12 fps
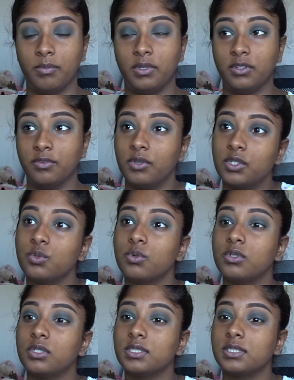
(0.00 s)

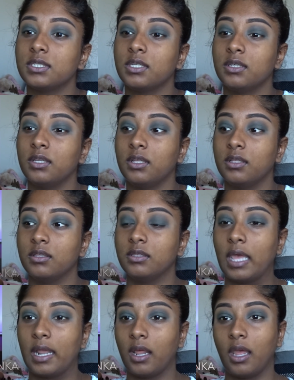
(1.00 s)
individuals that